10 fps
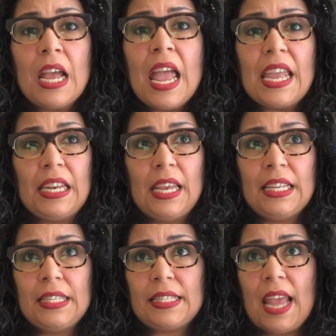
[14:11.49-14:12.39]
It
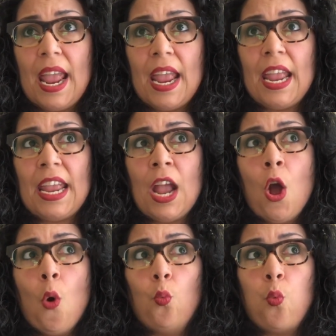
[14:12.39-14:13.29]
is a
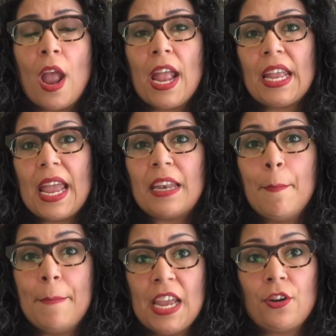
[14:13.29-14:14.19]
way
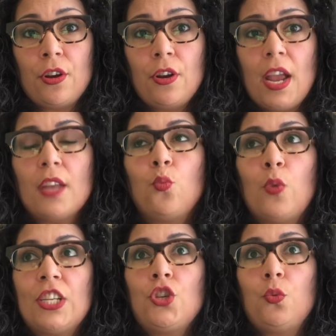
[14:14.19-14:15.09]
and manner in
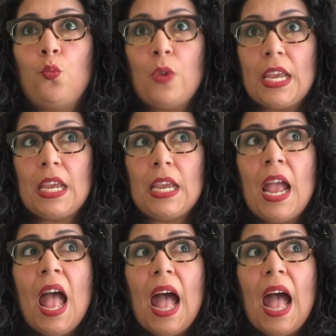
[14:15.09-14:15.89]
which we